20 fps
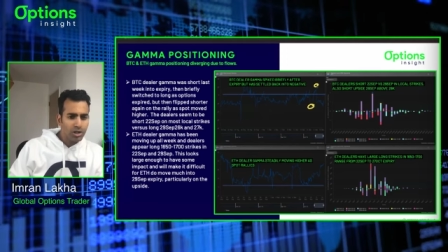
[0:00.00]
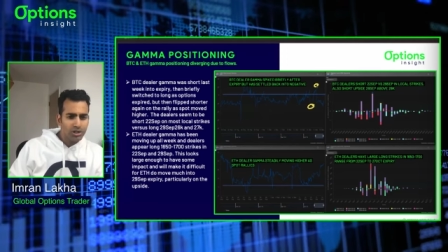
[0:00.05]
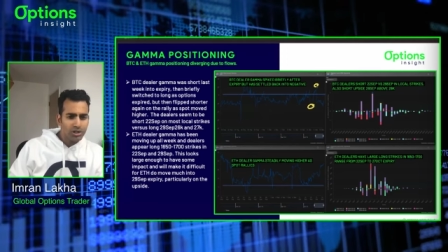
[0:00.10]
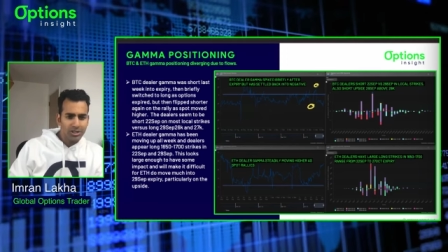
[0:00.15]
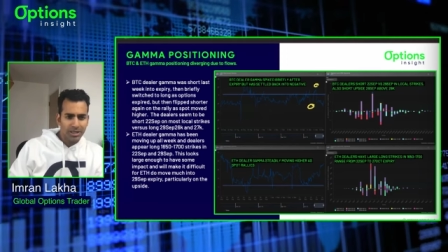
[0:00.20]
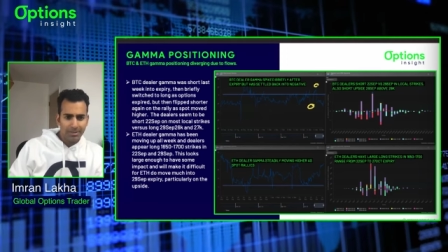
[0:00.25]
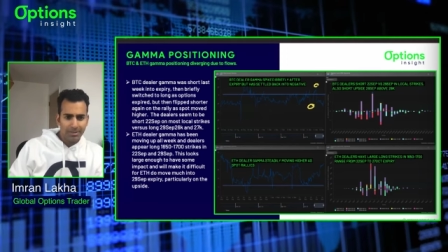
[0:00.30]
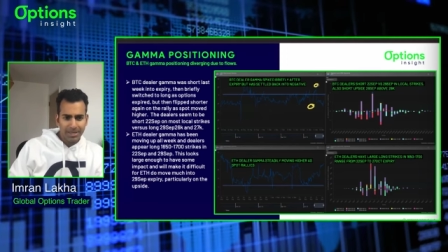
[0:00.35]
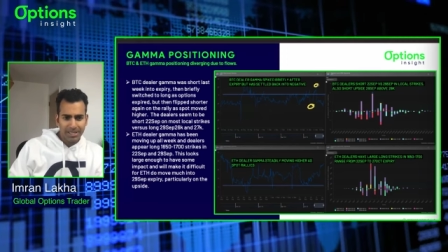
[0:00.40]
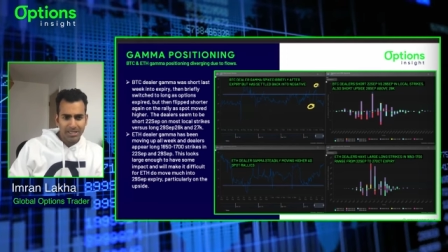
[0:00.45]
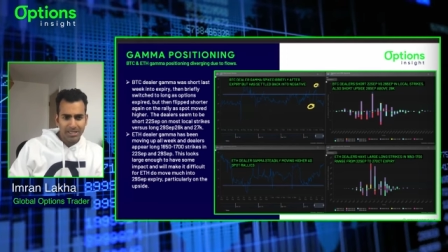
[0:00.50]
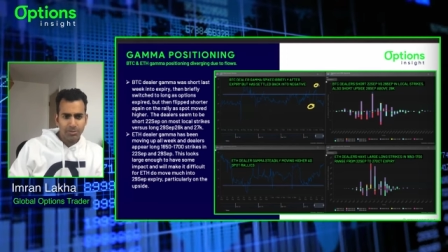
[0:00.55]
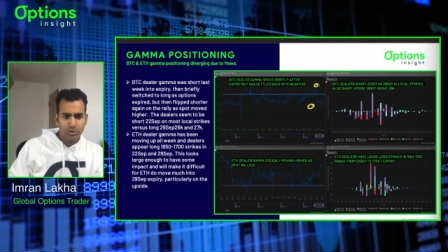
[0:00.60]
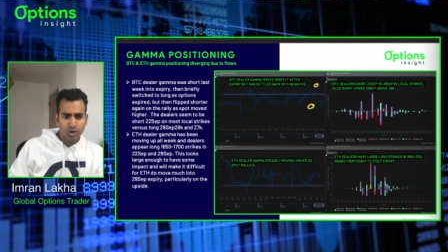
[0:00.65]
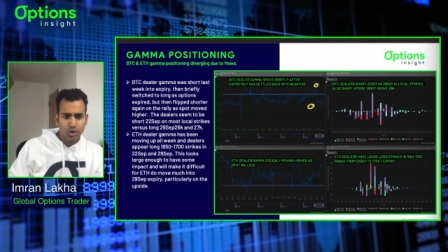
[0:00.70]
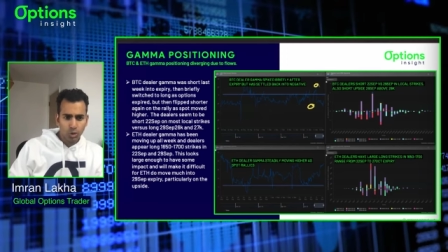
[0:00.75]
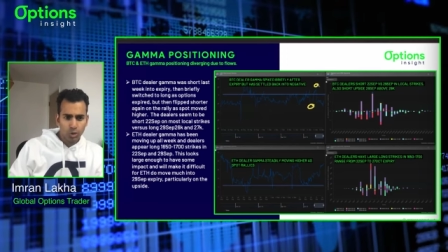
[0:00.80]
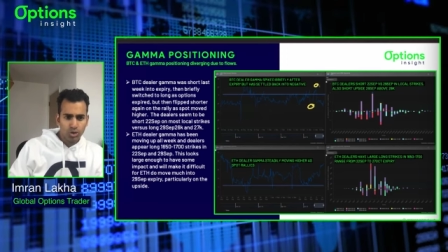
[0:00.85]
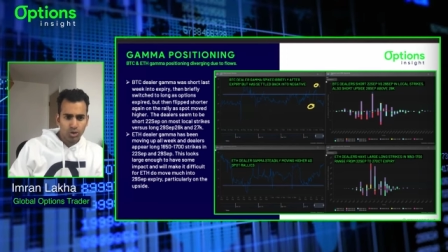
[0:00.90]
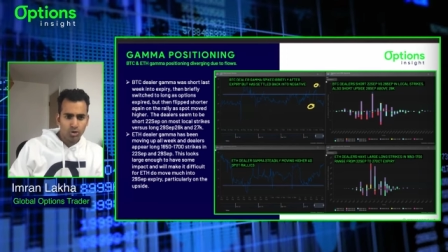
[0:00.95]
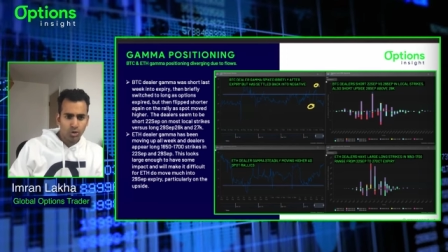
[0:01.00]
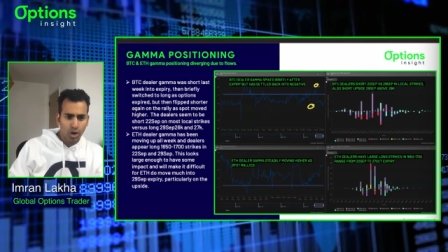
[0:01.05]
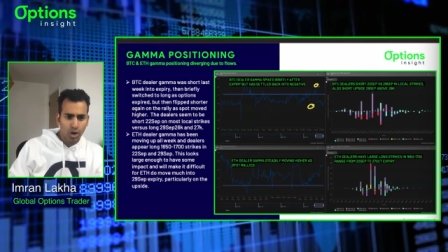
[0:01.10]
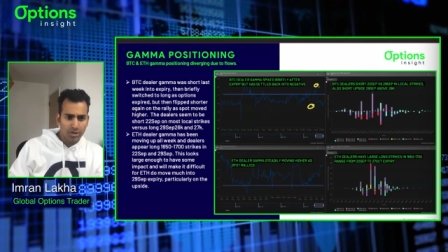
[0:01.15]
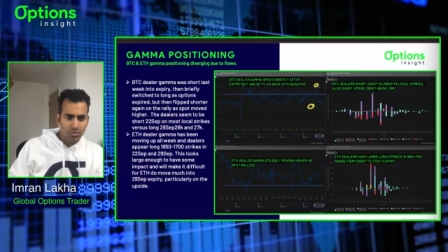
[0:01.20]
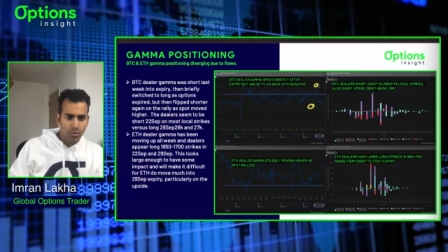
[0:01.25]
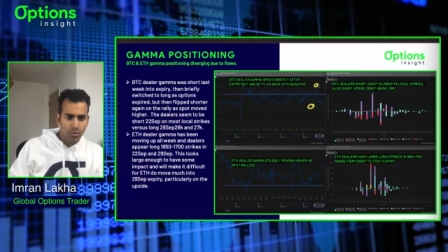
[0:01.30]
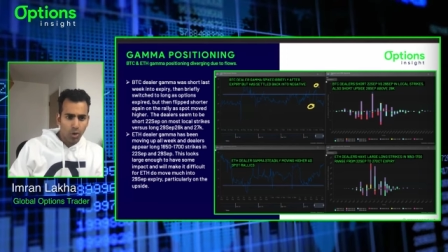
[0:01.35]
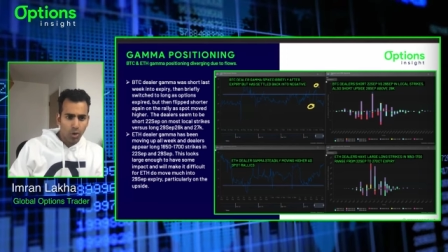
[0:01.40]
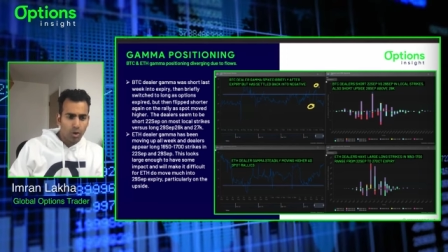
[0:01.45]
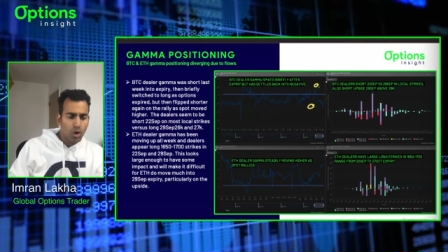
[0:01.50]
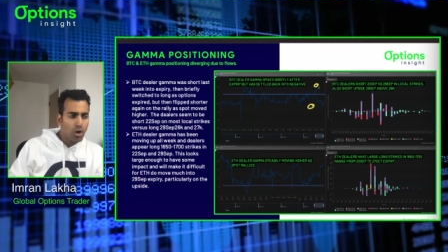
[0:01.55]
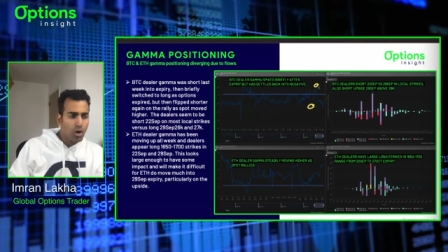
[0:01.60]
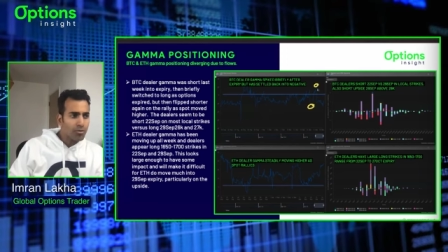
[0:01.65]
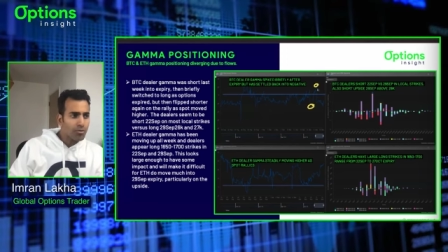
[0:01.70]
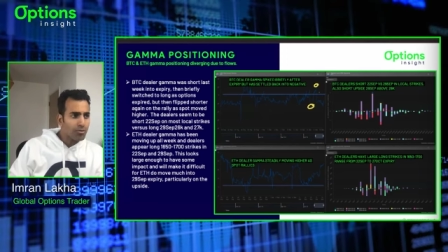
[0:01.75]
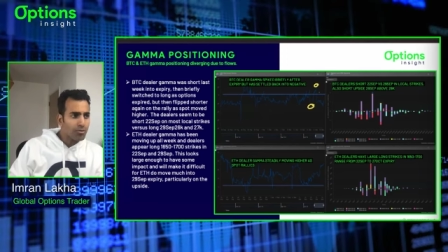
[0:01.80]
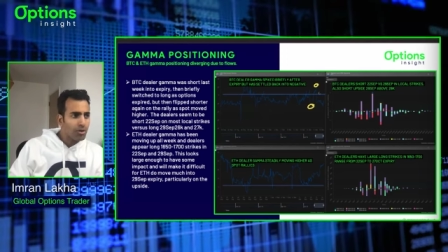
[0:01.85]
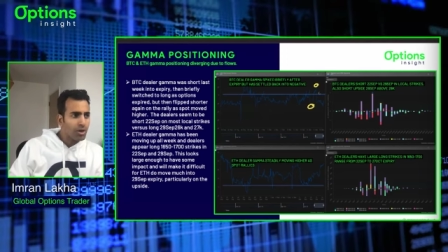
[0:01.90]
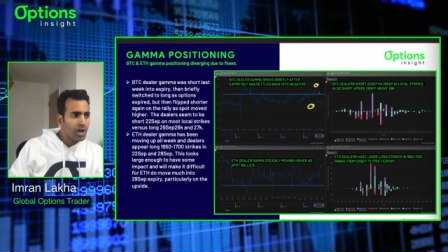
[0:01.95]
So that means some short strikes rolled
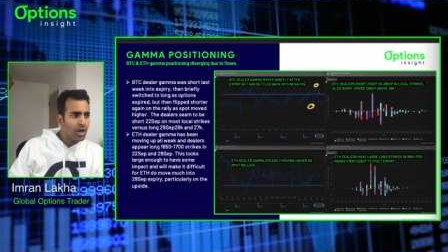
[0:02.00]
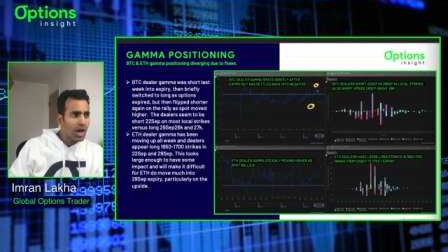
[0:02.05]
off.